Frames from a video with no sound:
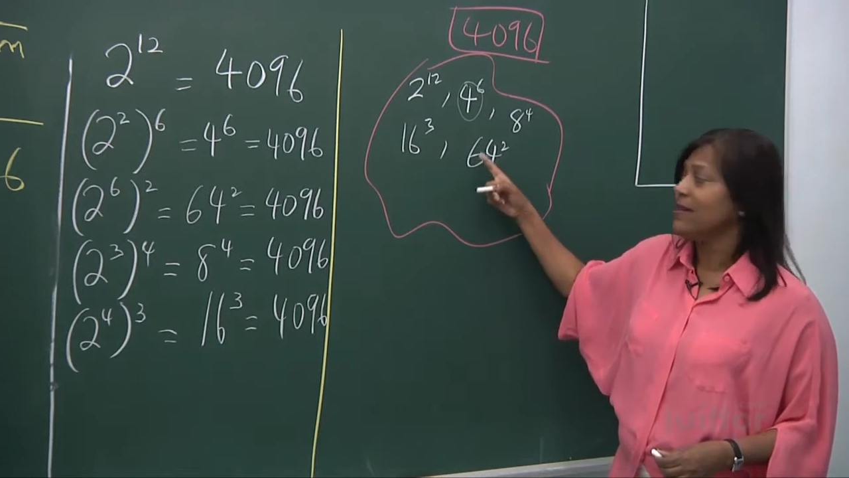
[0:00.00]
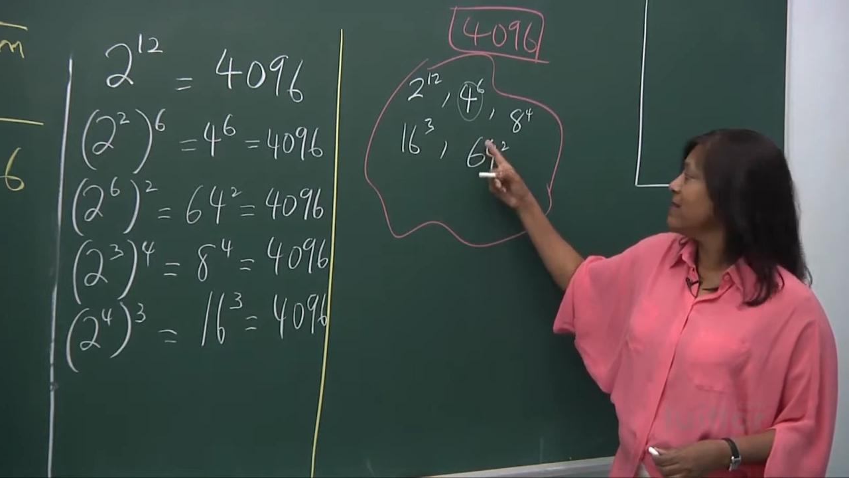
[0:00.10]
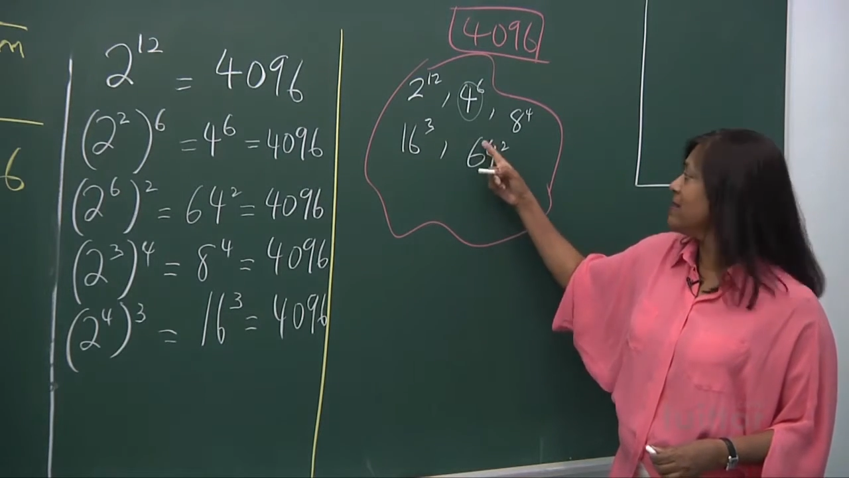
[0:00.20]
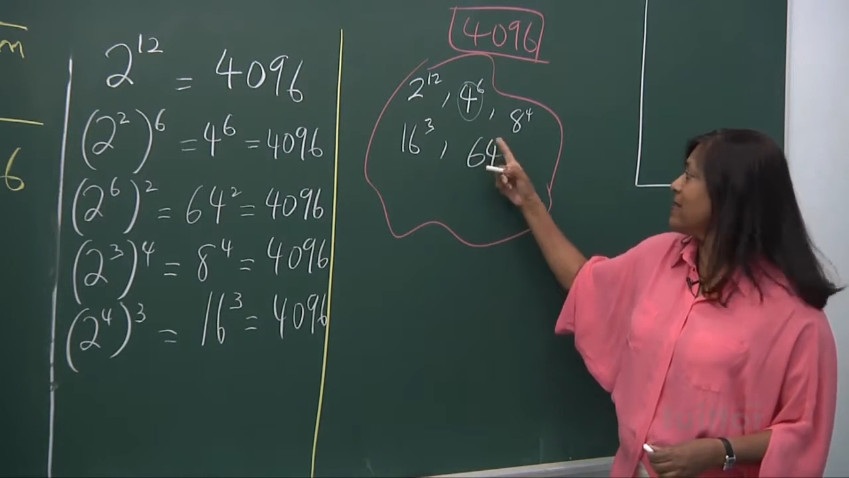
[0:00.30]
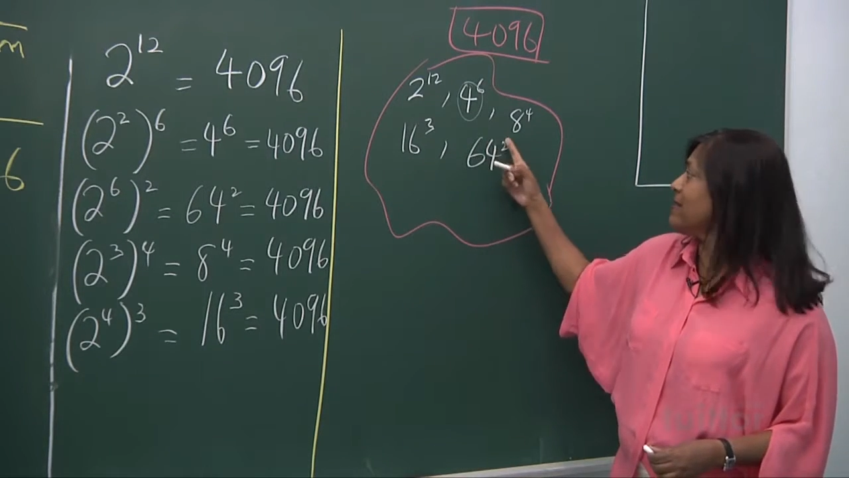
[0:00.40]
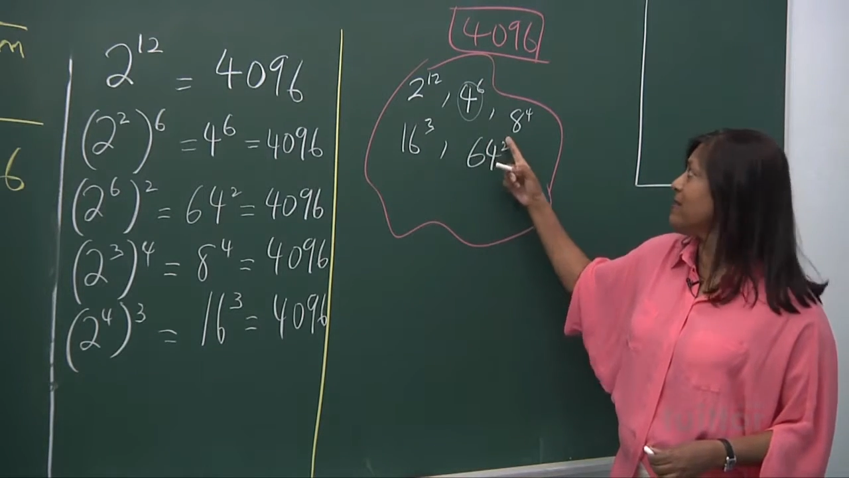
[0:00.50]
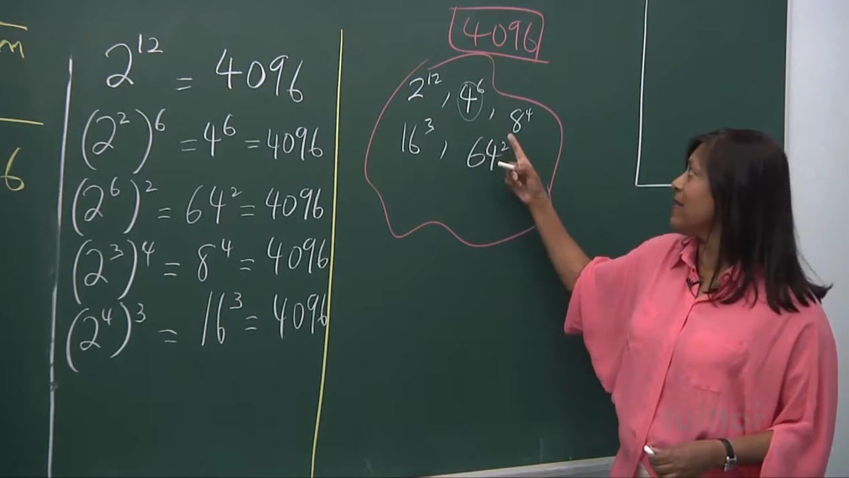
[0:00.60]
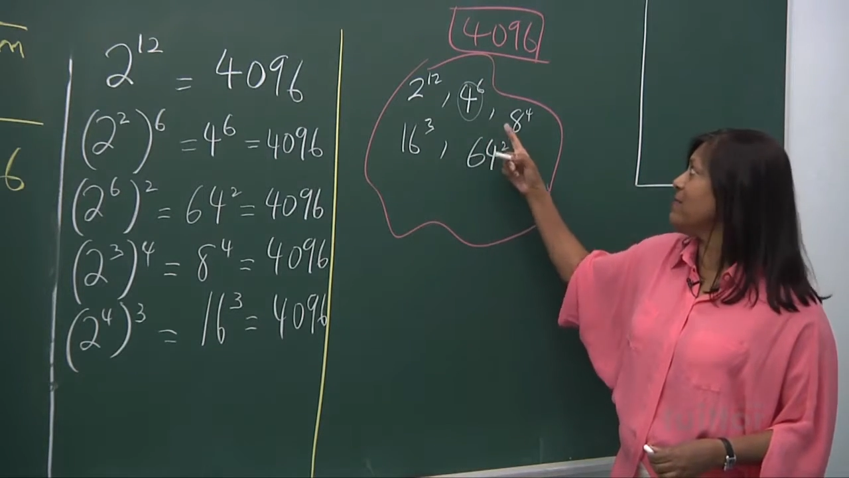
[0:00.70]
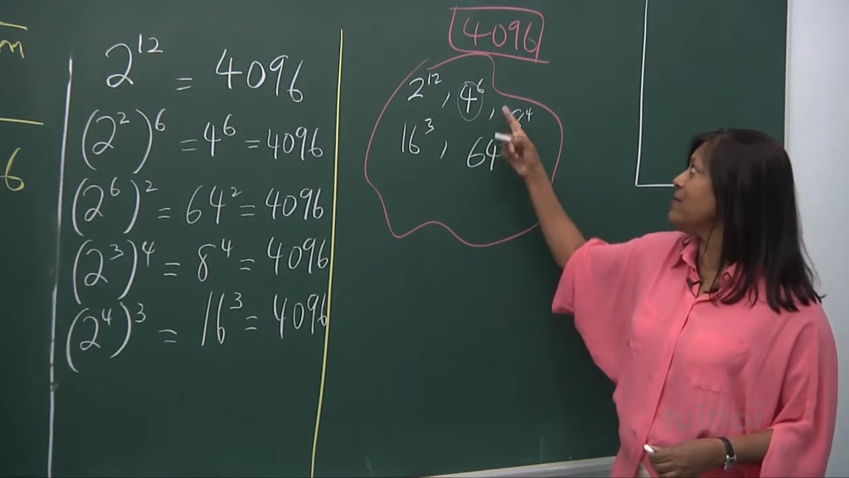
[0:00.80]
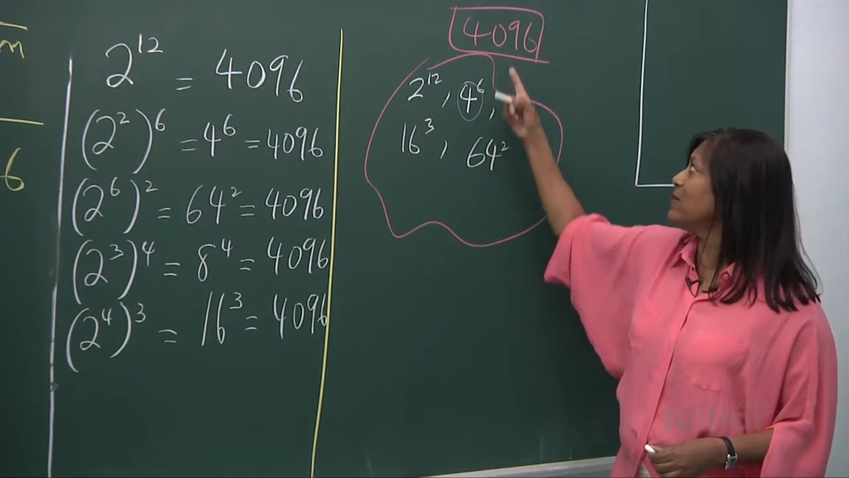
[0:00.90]
6
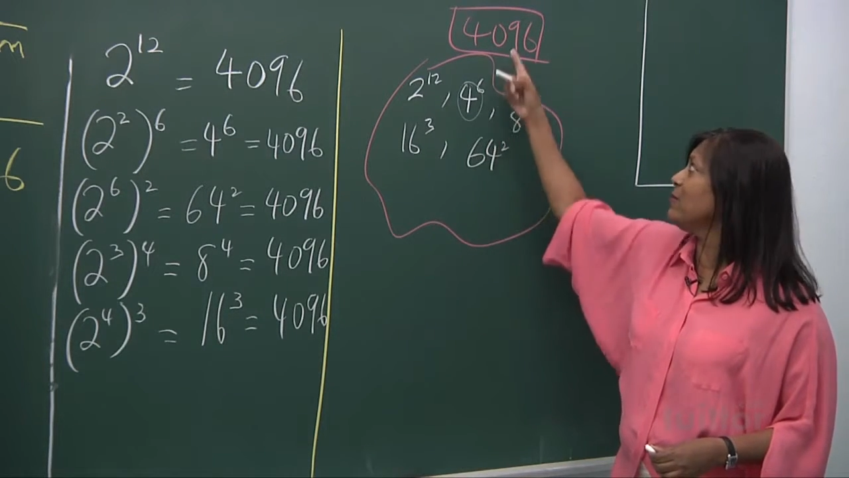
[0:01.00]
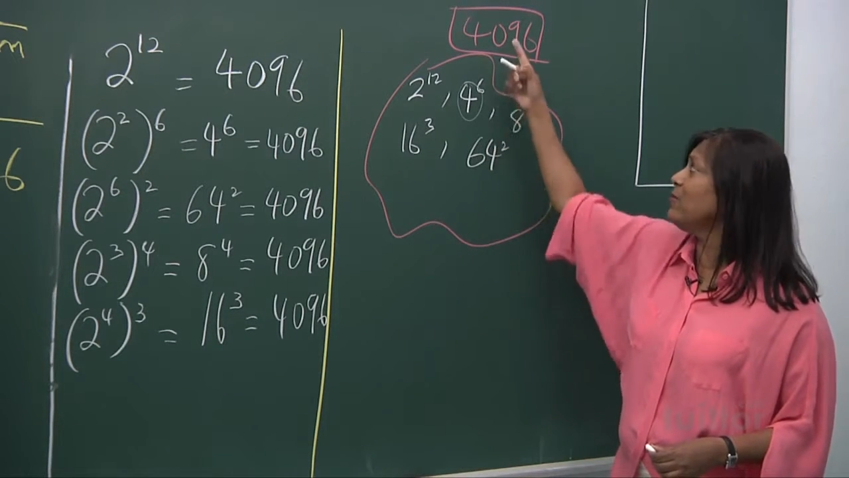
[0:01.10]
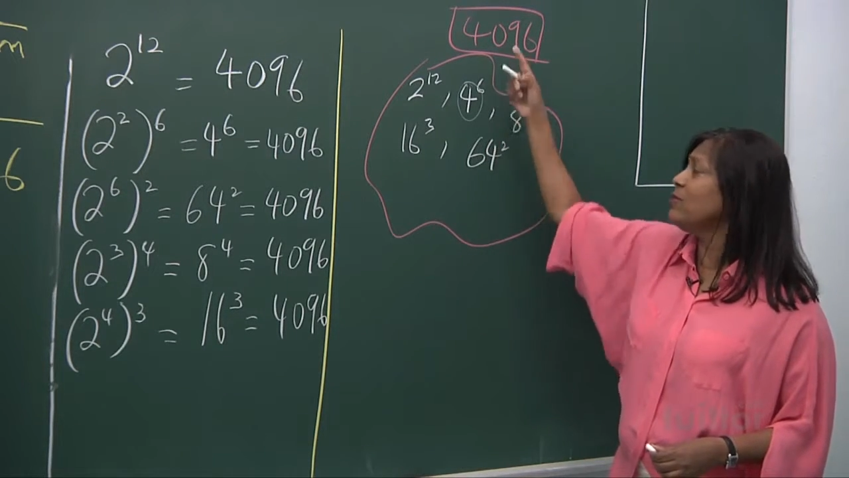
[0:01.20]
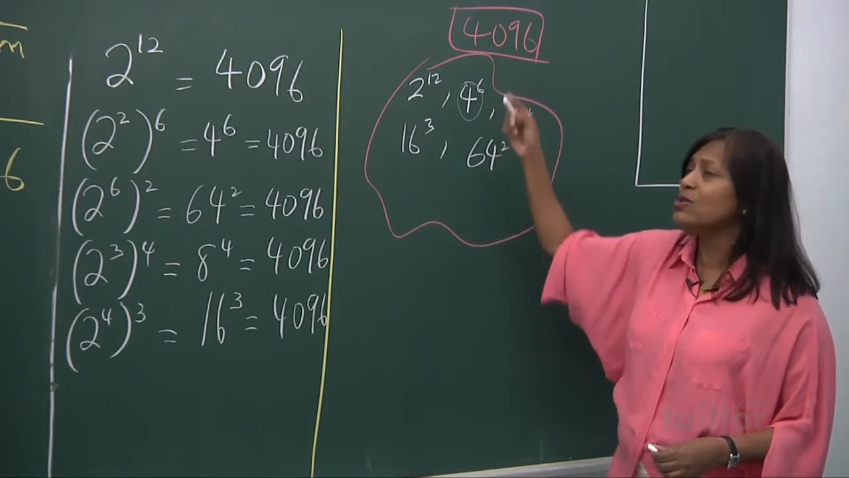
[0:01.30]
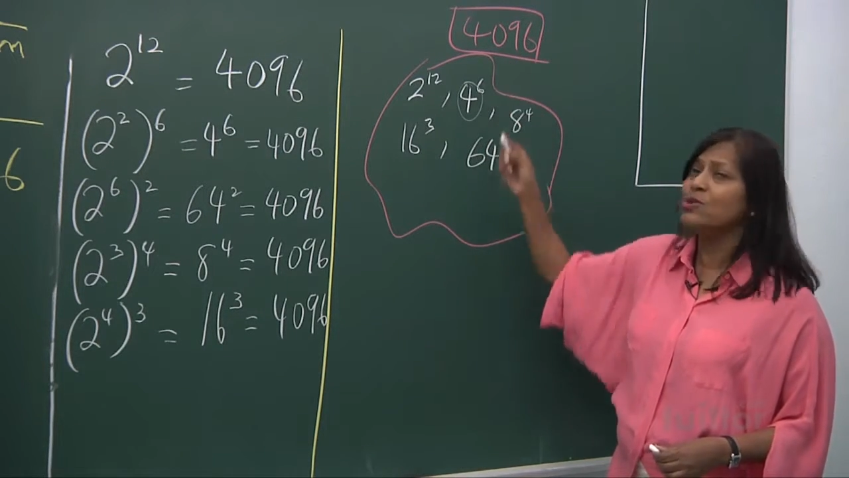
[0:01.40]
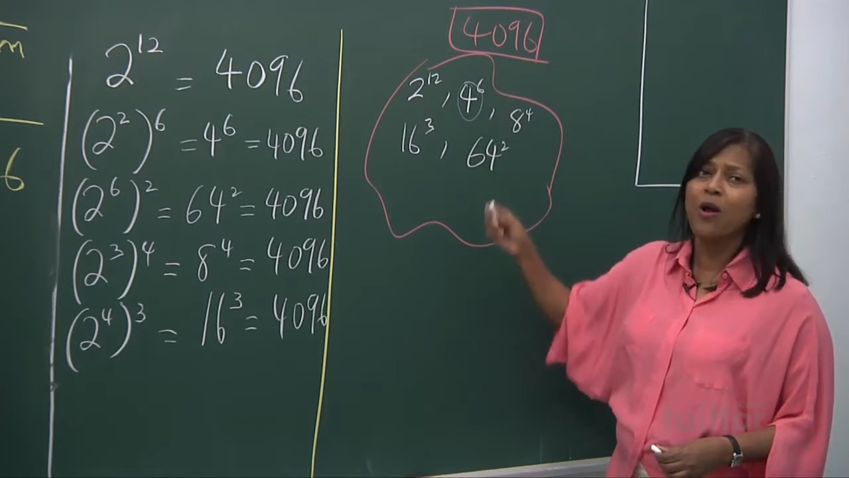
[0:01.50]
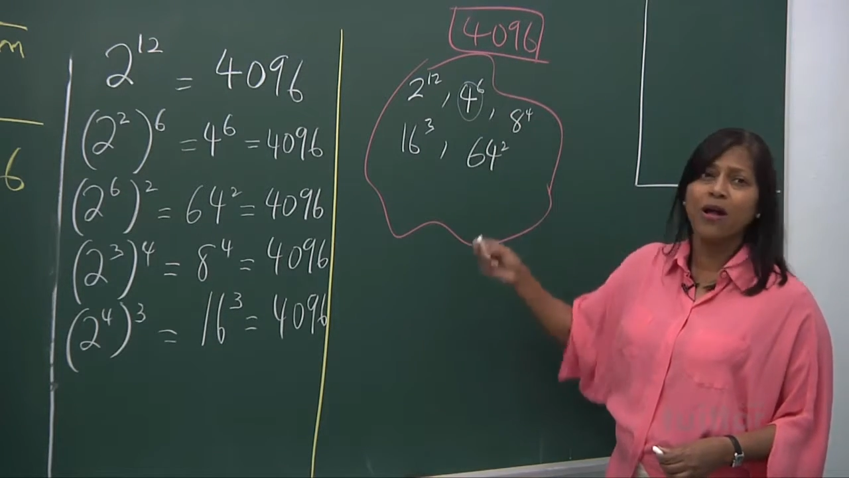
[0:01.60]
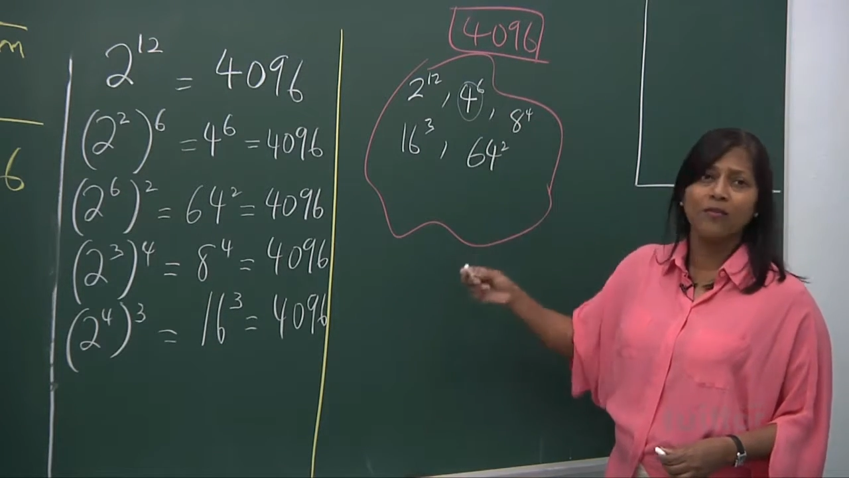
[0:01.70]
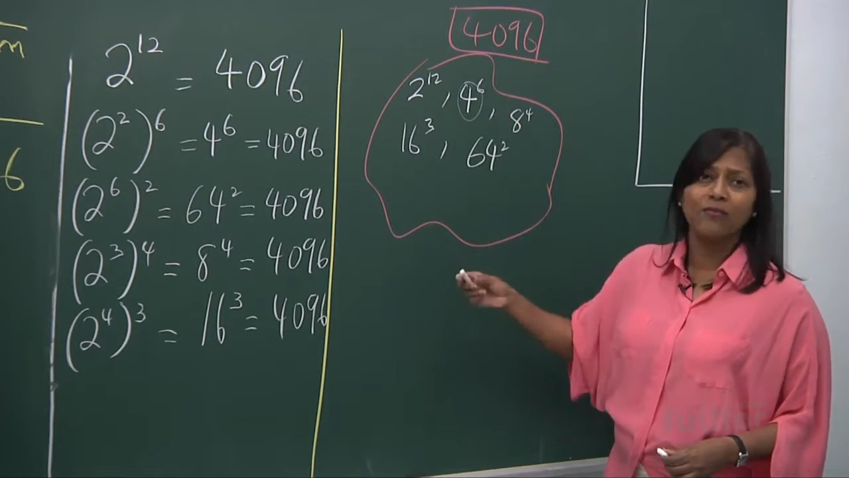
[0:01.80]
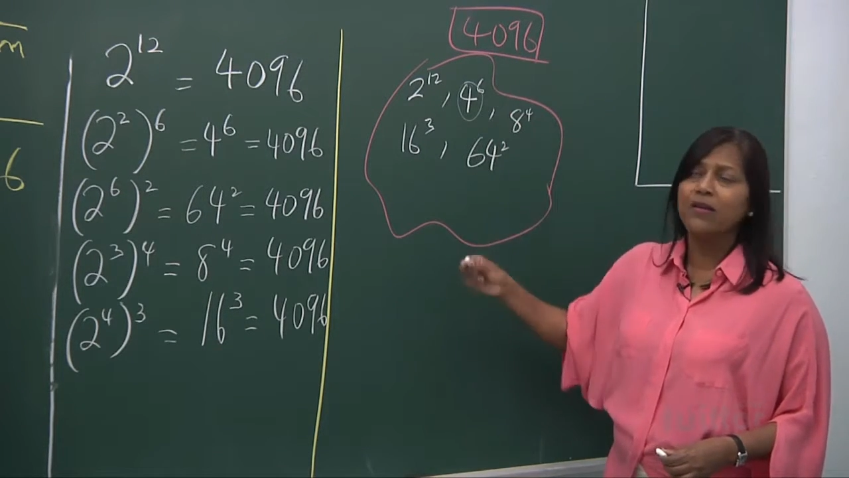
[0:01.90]
times 2, 12.